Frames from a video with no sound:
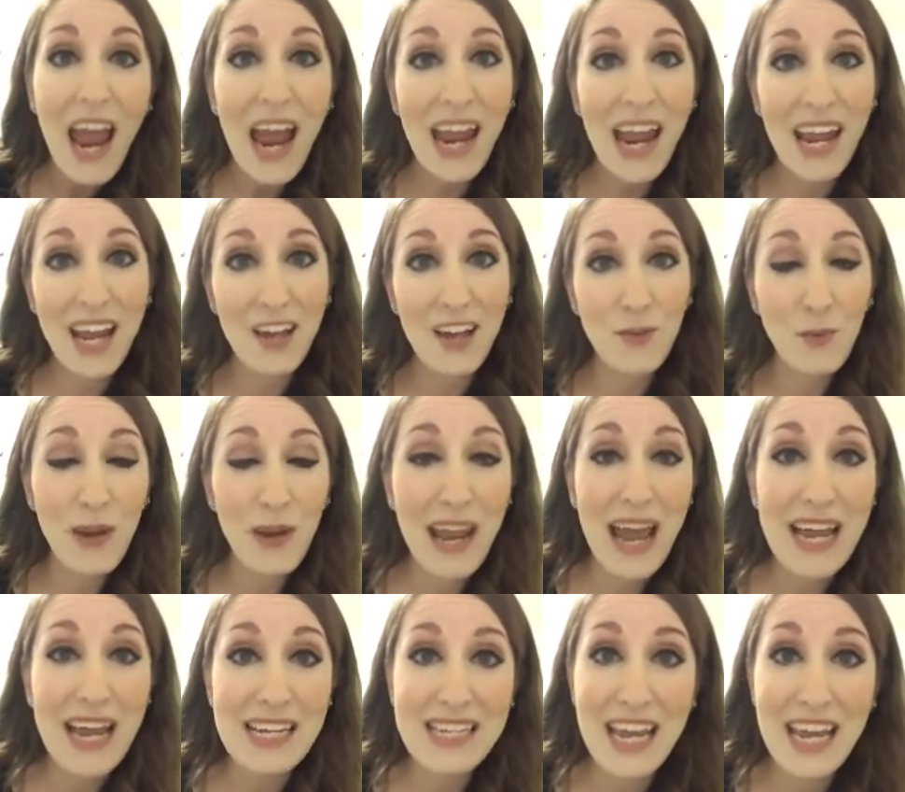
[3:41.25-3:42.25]
And we
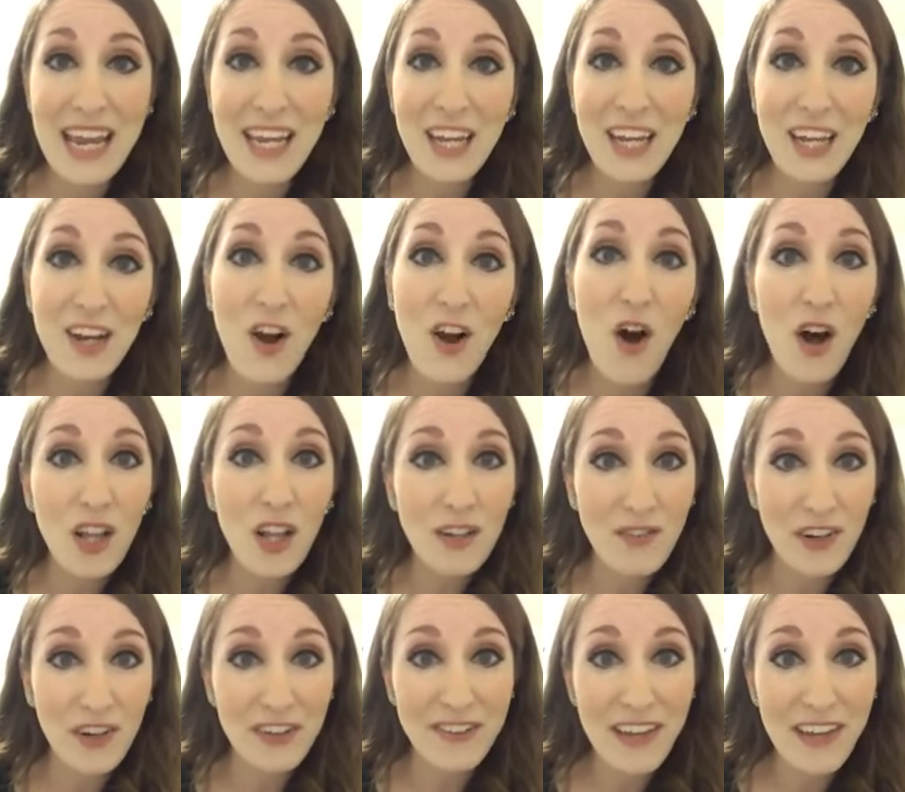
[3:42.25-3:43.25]
had taken all of
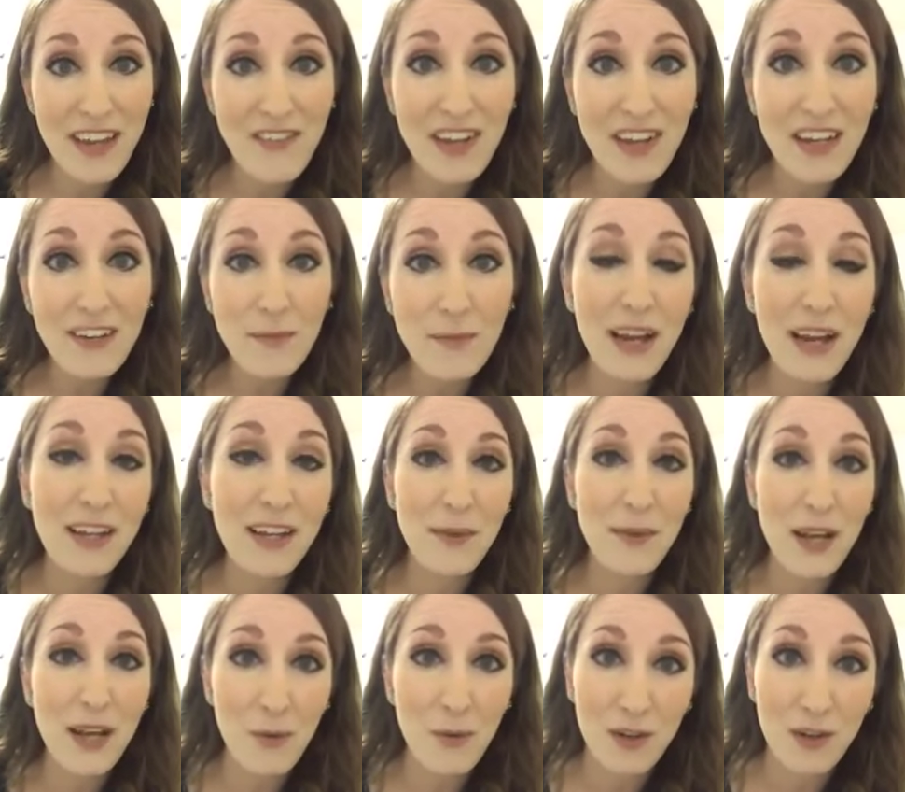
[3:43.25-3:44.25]
our savings. My
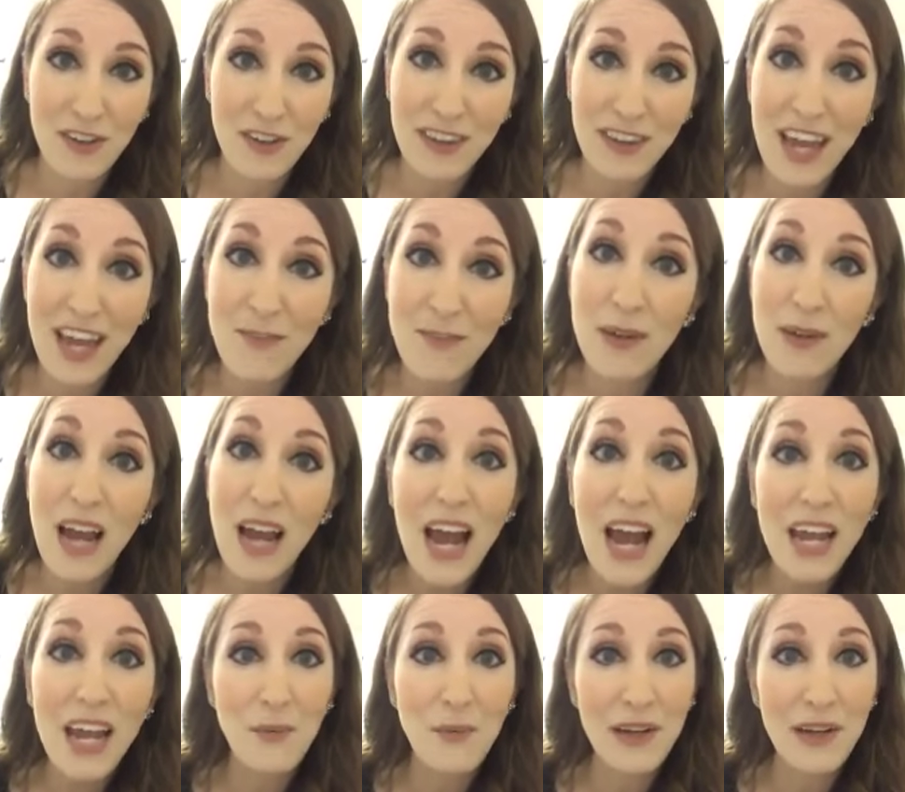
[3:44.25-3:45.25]
husband had worked at the
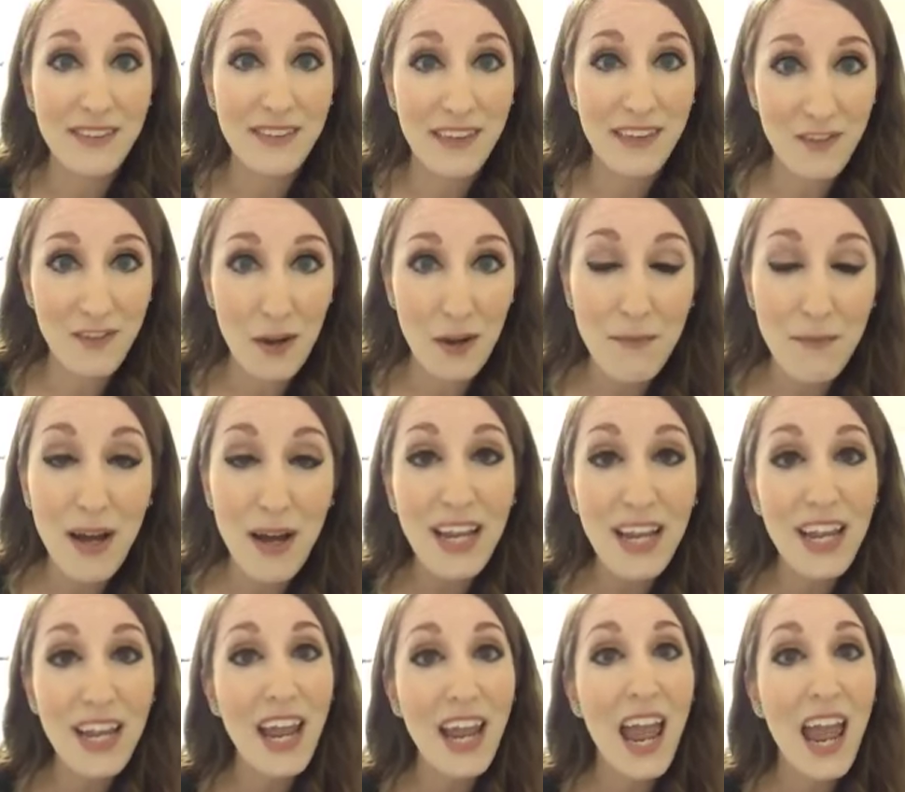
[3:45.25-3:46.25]
FBI and we had saved up
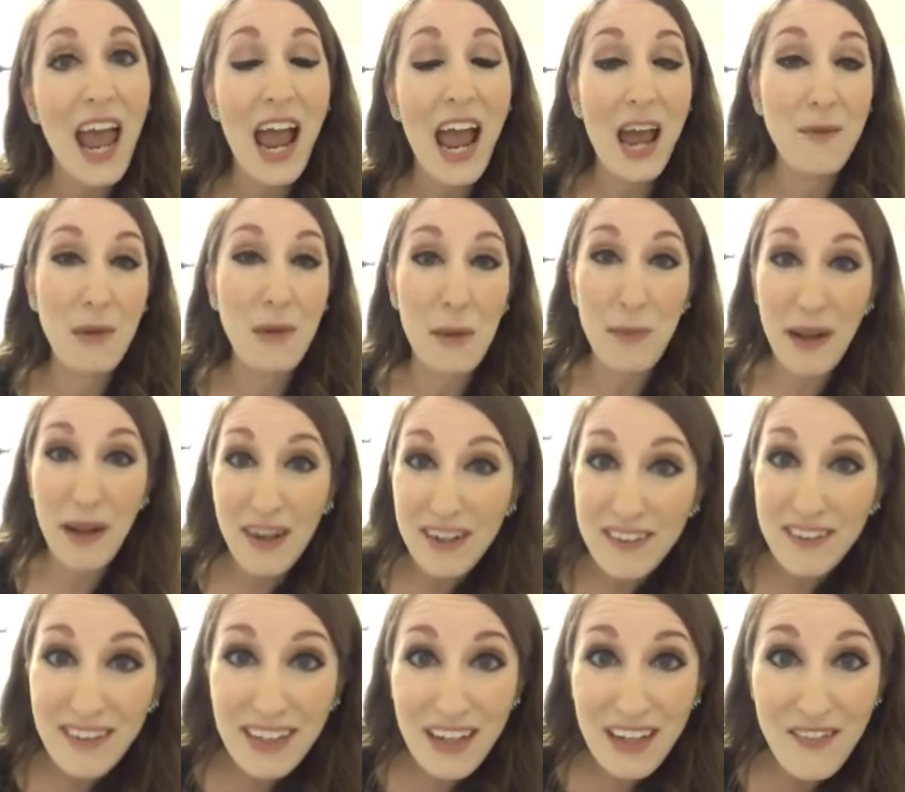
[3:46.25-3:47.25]
money. And my
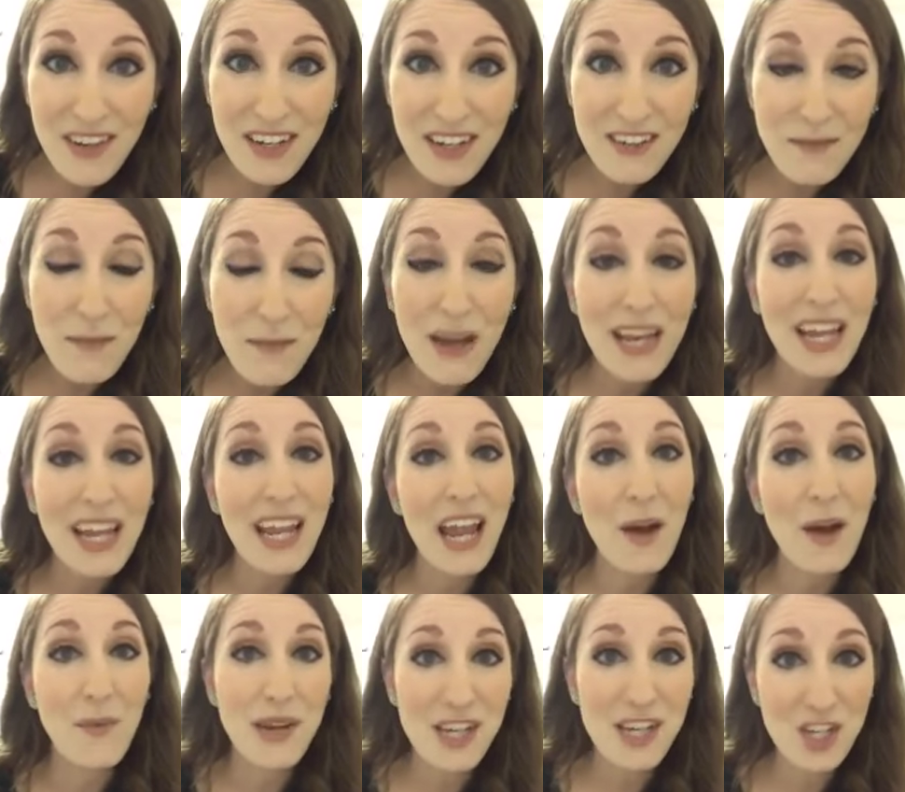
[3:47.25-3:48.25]
parents had given us money.
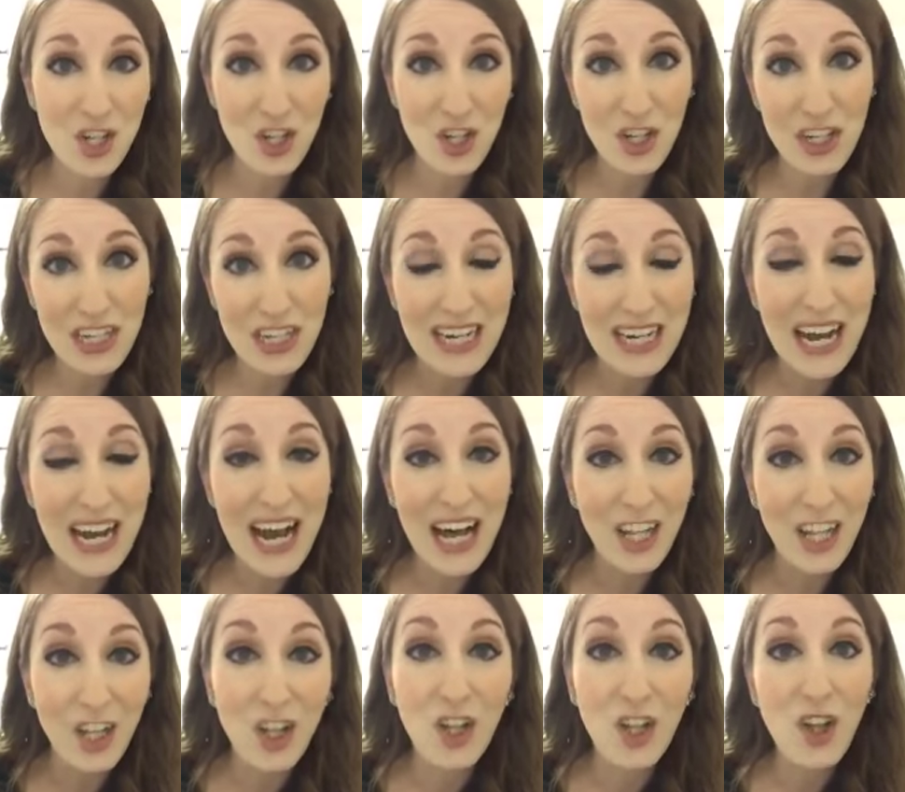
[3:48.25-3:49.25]
And we took a
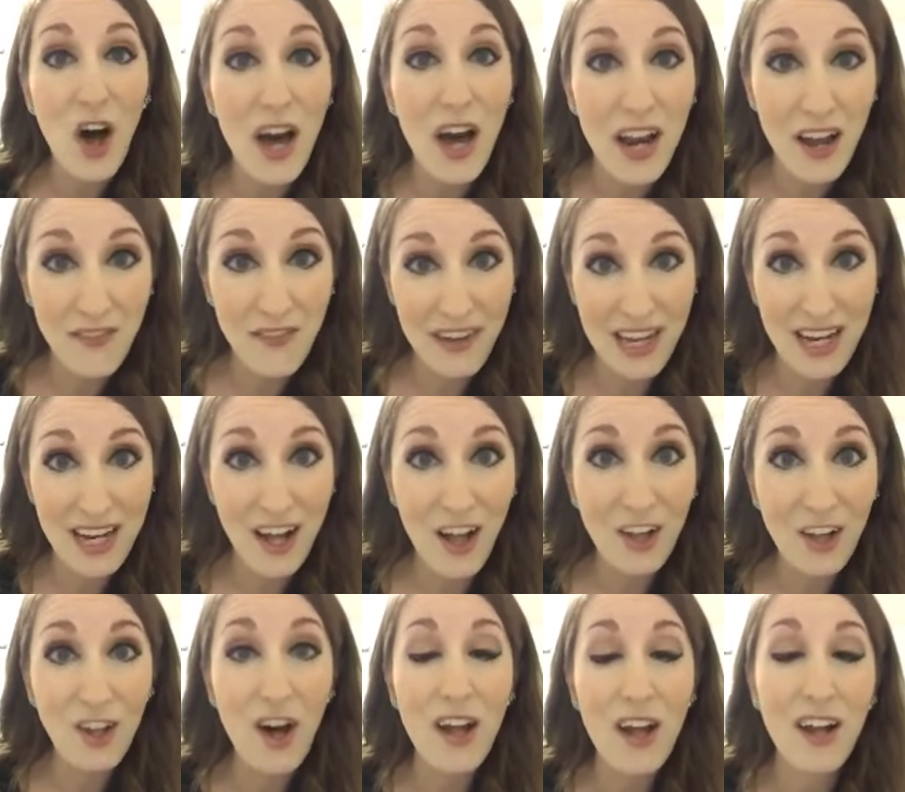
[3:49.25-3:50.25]
lot of it, a
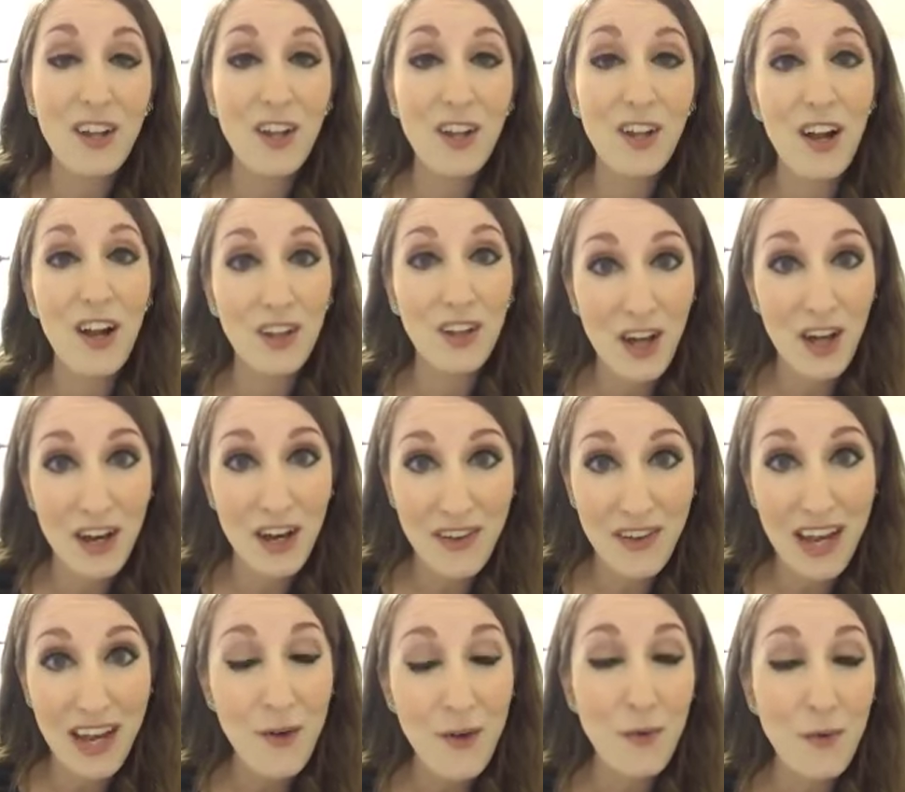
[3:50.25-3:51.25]
lot, a lot, a lot of
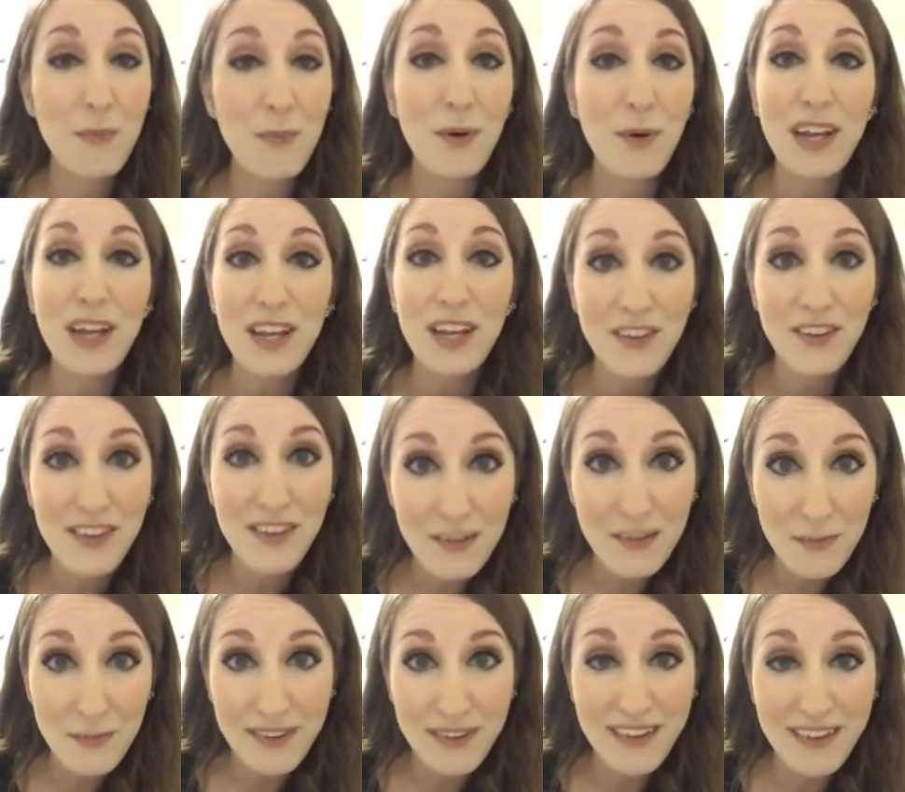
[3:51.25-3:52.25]
it. And we put it into this
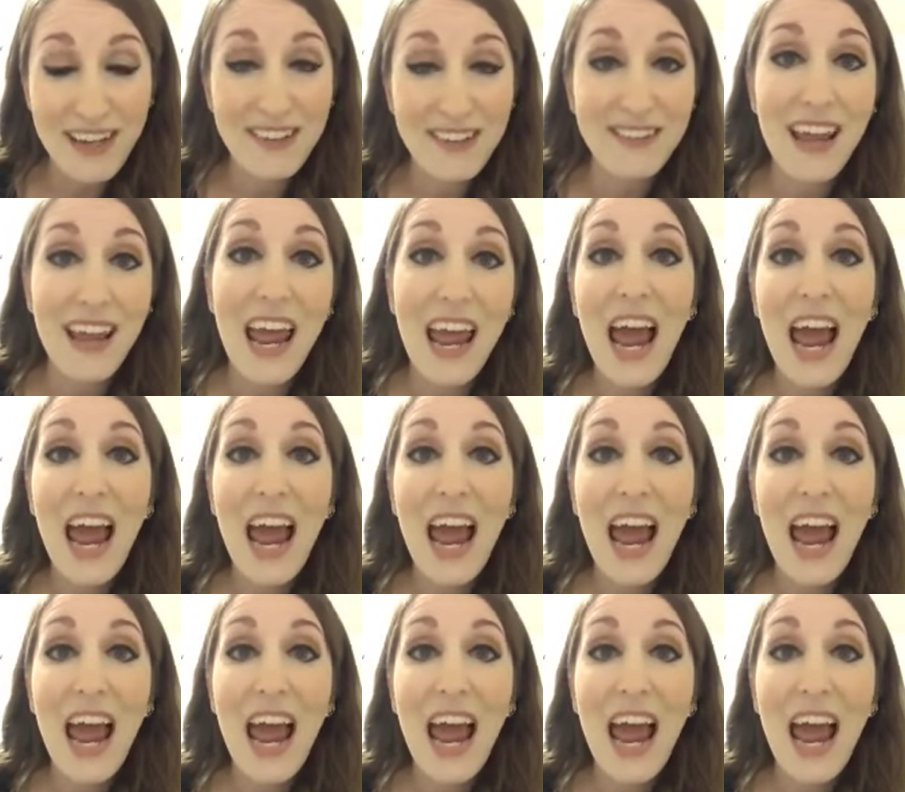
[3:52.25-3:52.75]
business.